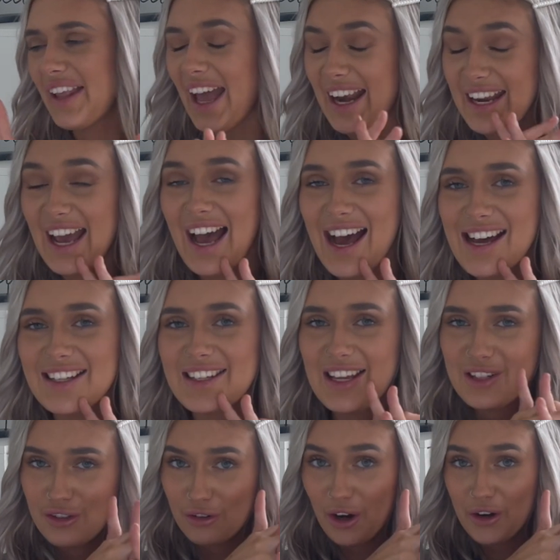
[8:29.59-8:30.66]
And it has,
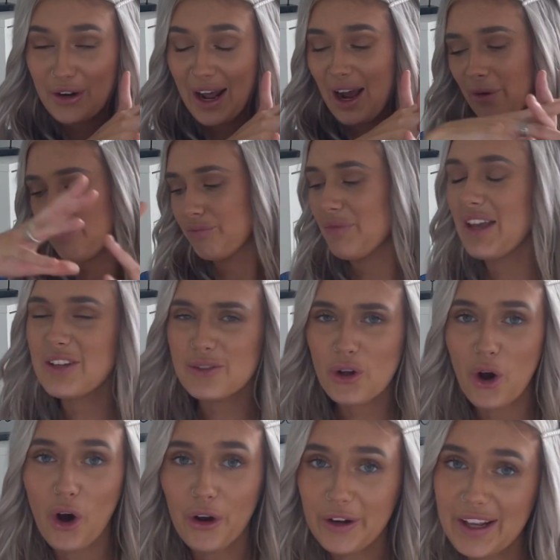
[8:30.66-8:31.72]
it's grown out, it's
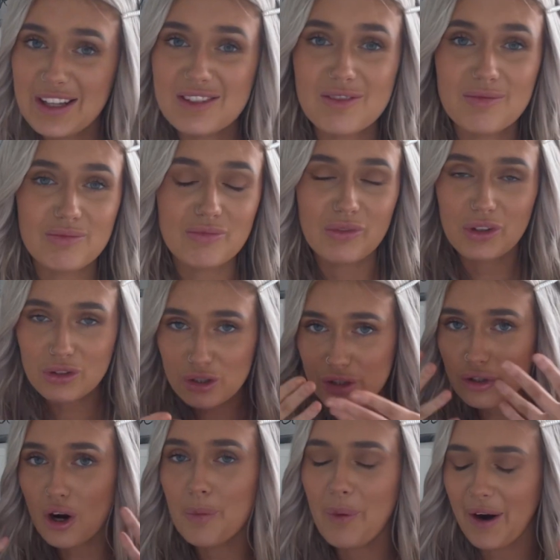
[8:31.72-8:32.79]
gone. He's just
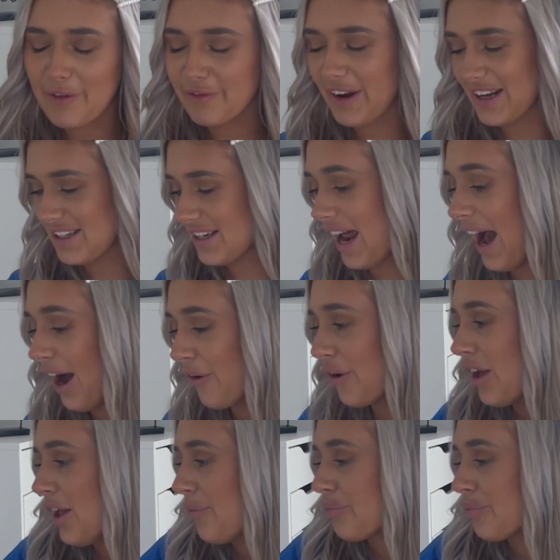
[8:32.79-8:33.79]
got a brown face now.